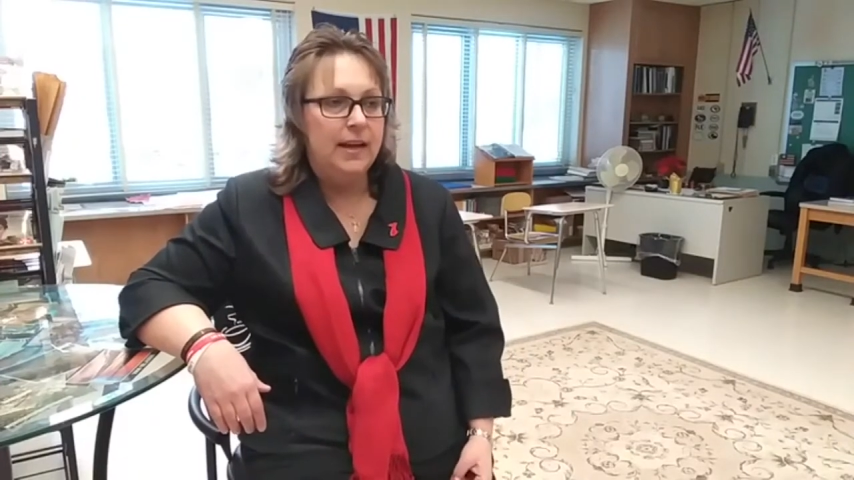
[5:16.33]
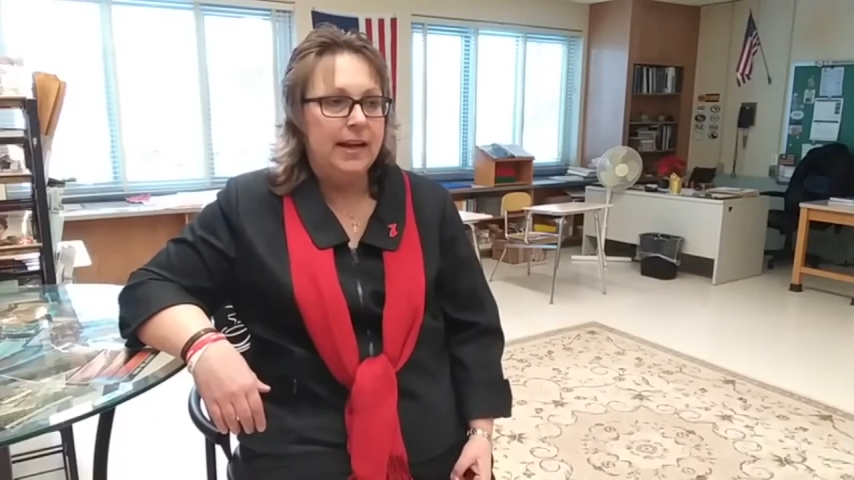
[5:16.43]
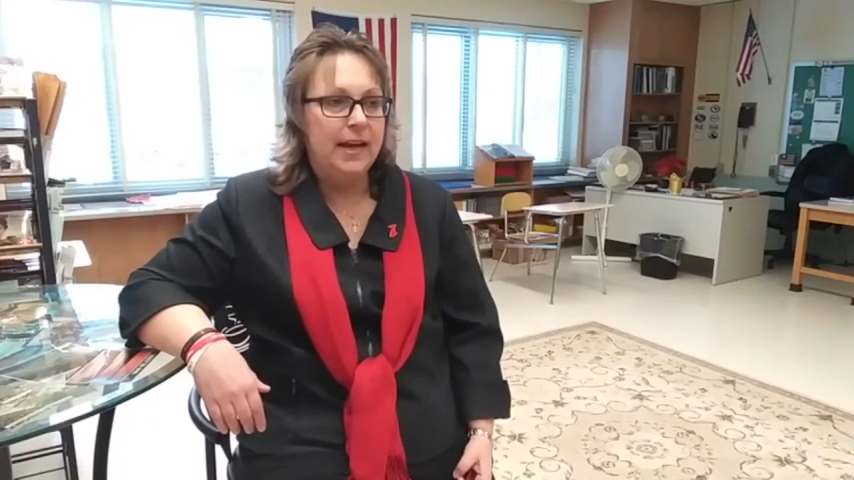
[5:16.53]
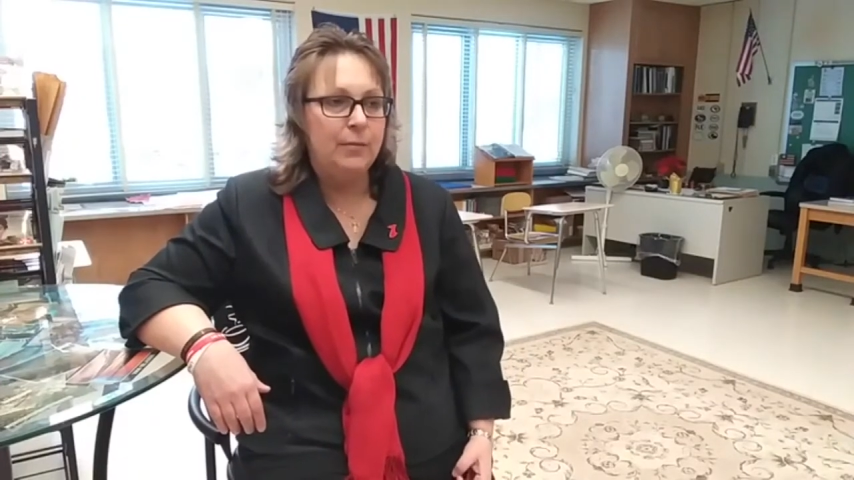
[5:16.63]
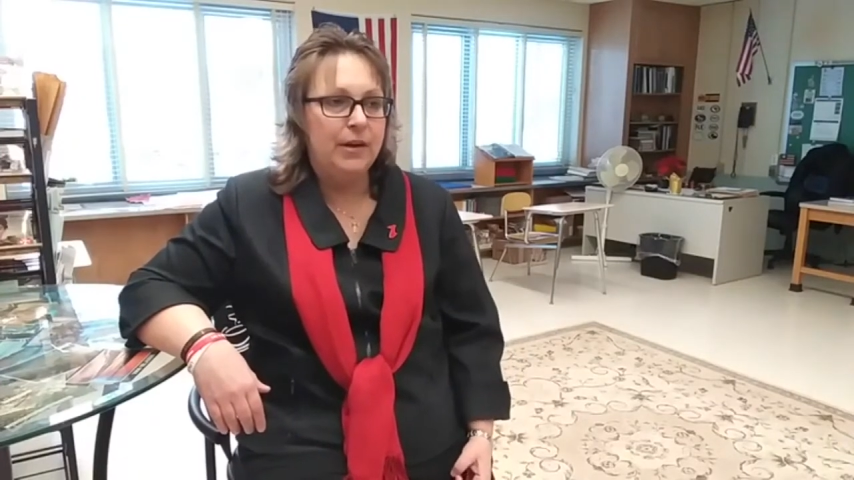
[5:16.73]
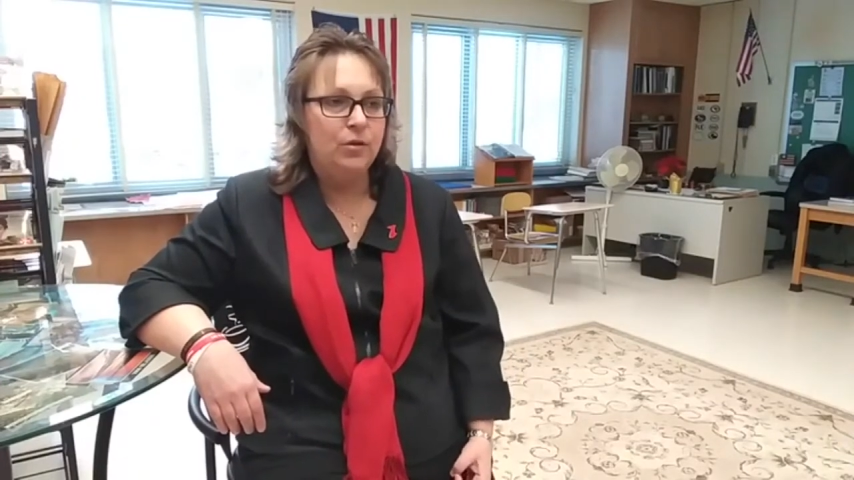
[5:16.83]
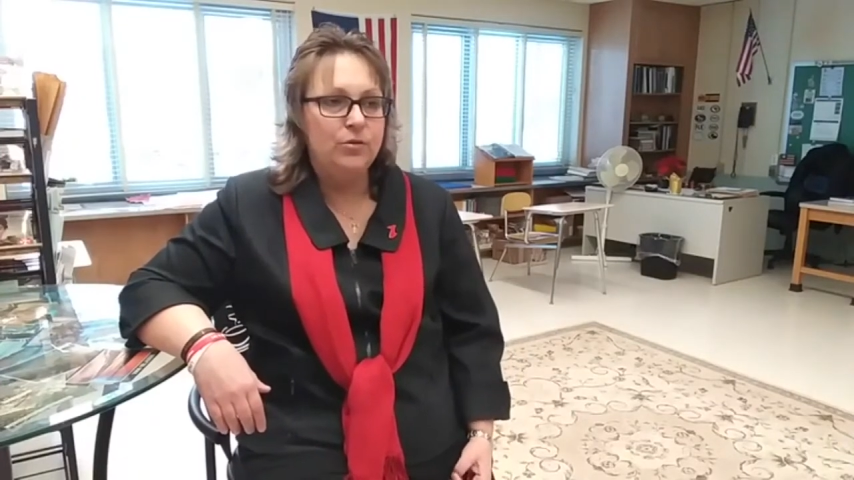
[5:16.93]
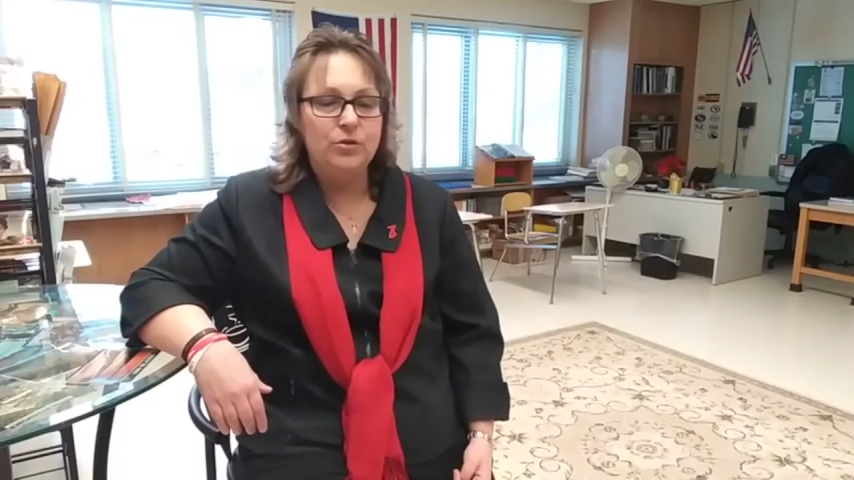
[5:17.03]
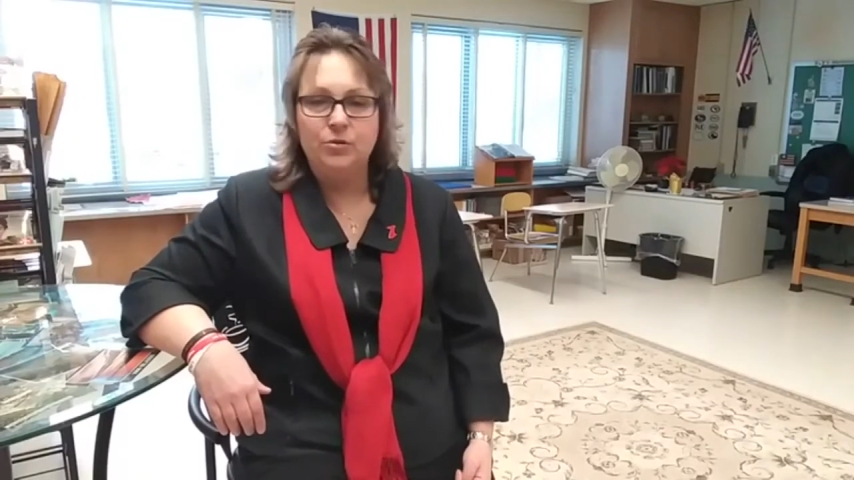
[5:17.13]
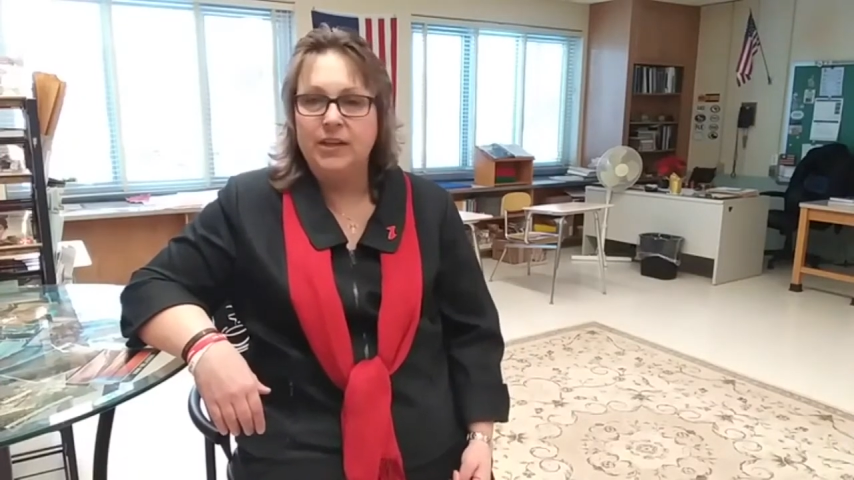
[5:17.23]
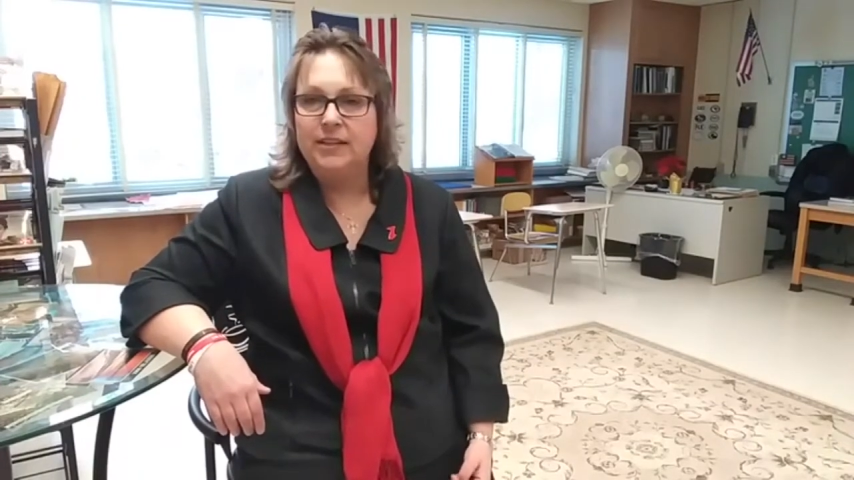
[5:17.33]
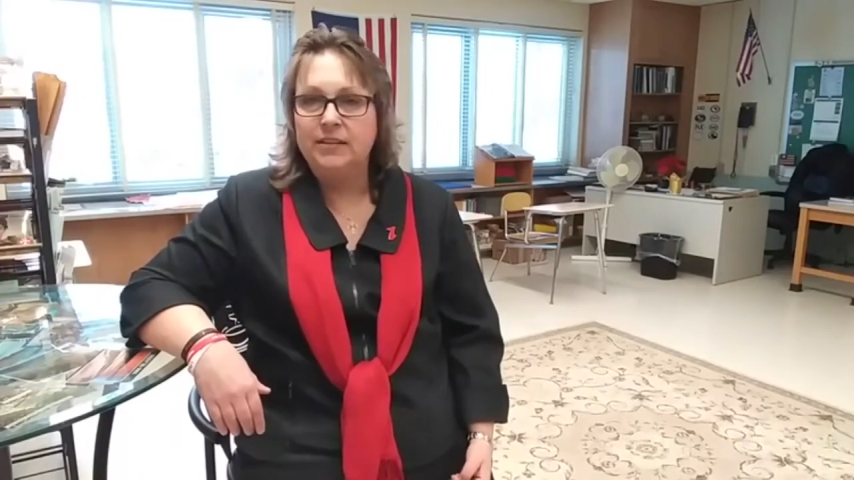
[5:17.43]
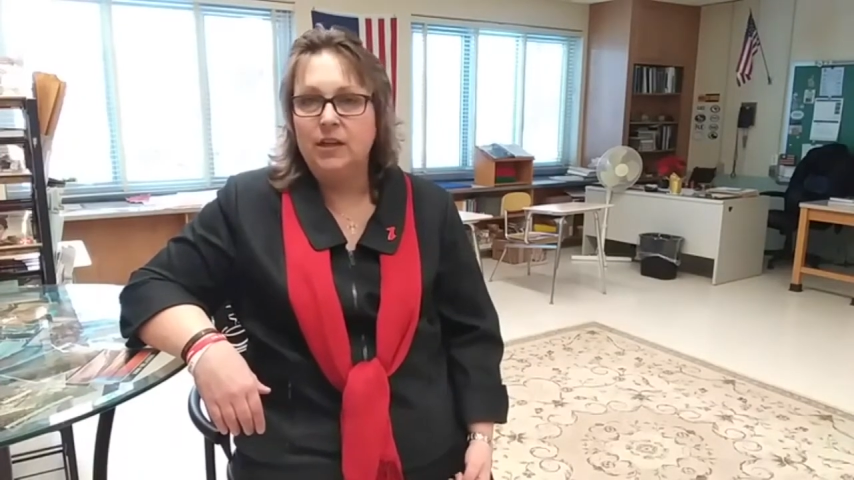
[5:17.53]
I had my own 2 kids